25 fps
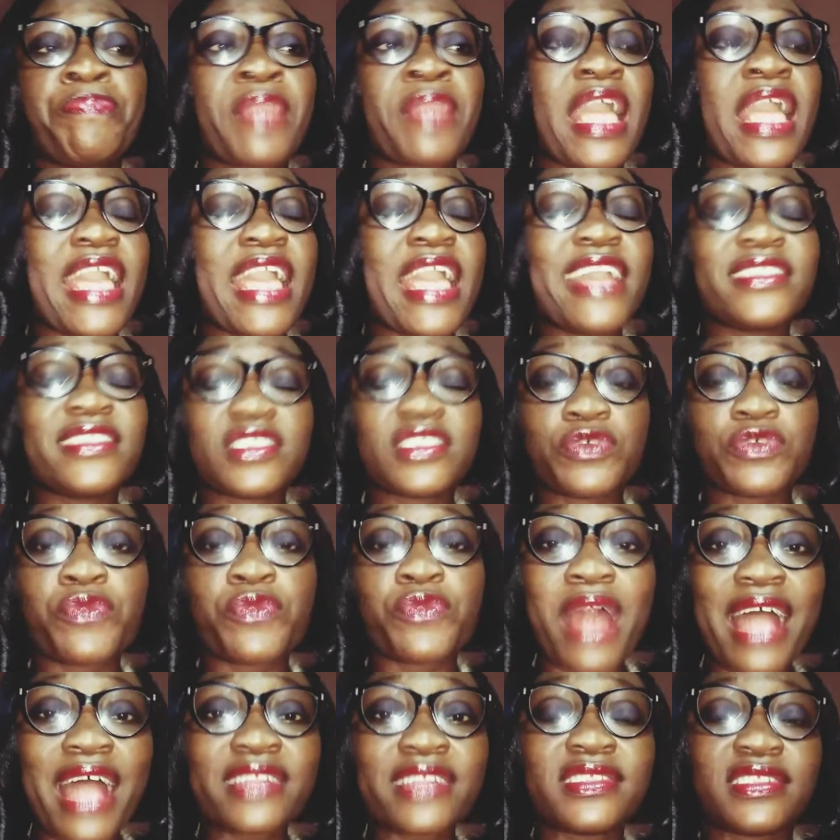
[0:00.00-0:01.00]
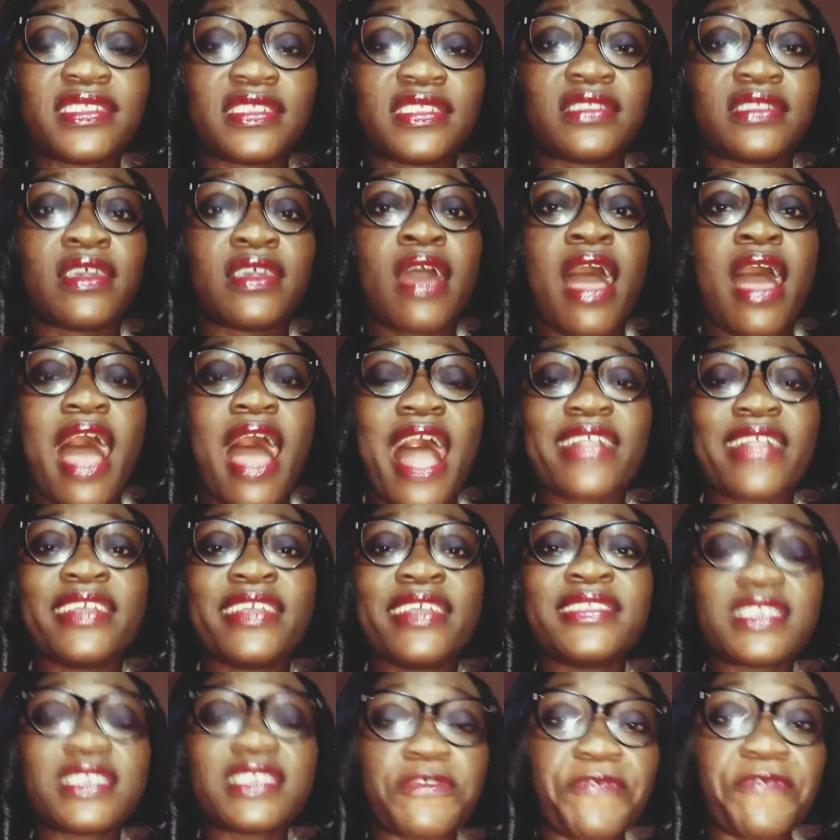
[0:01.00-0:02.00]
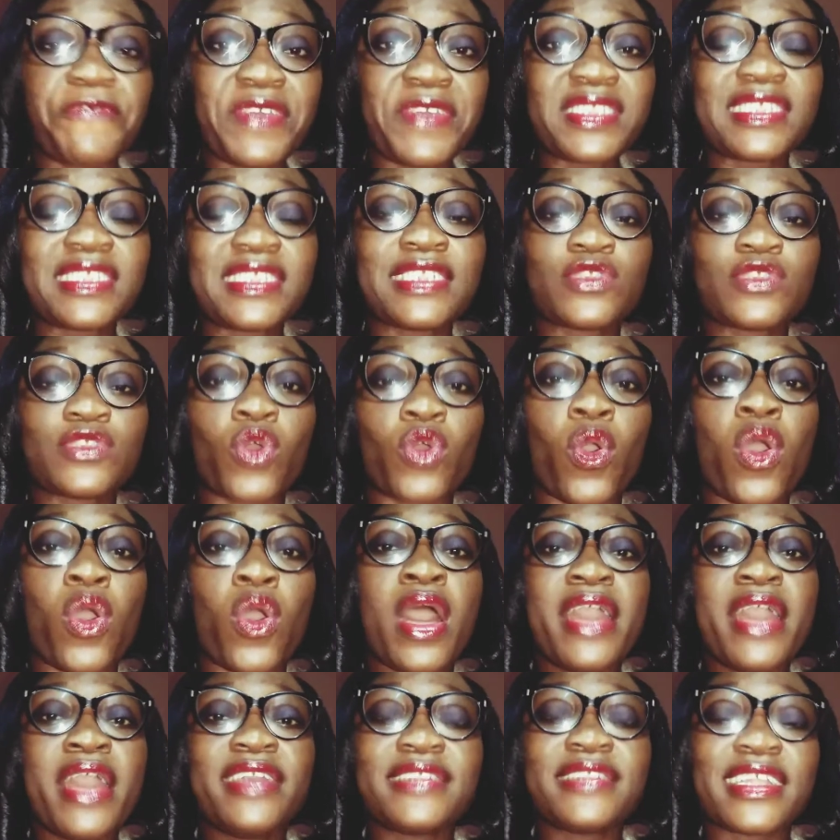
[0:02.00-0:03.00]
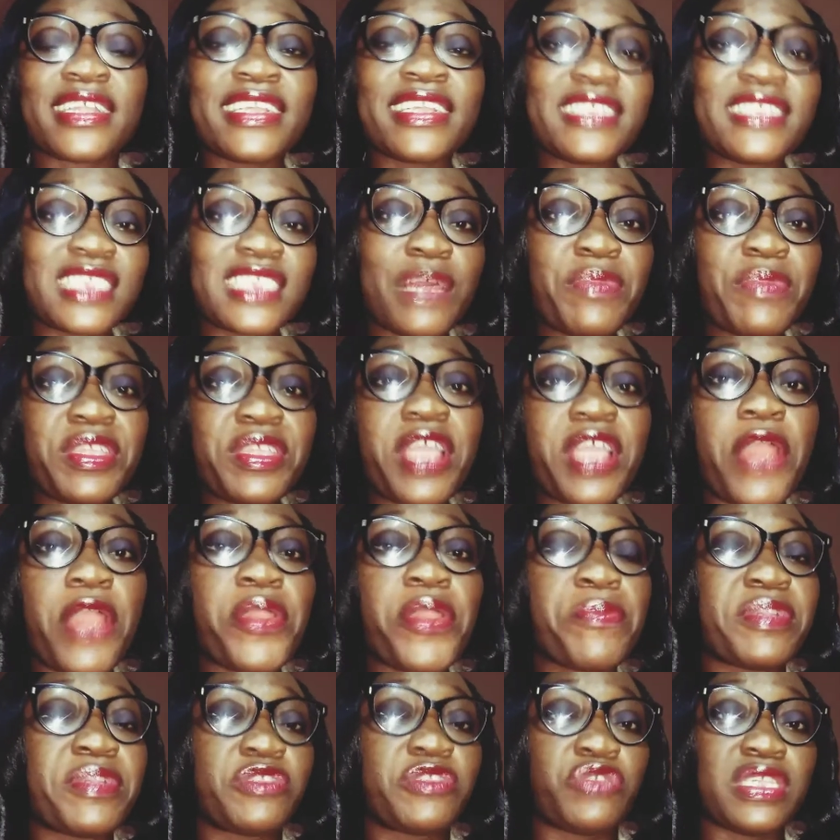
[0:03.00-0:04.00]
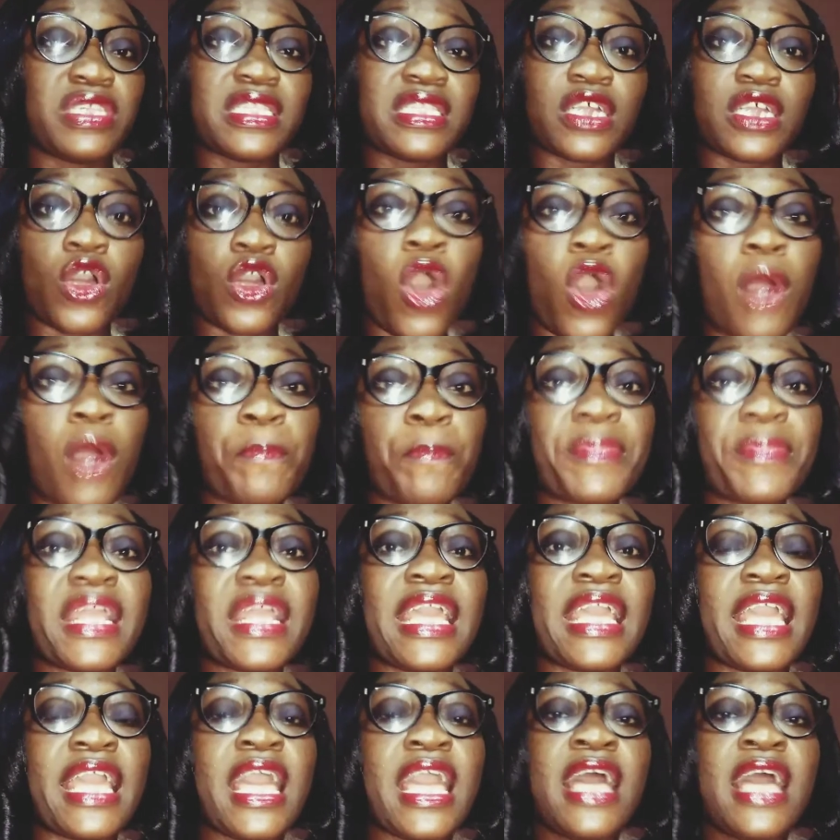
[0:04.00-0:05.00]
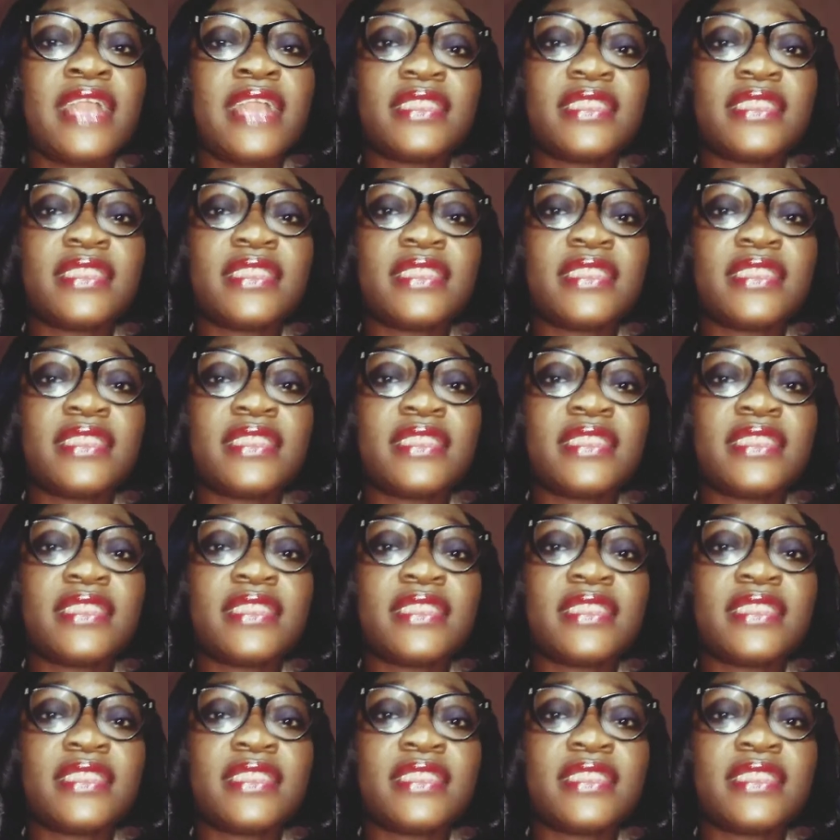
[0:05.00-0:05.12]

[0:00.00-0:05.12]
interacts and interfaces, or is an intermediary between the company,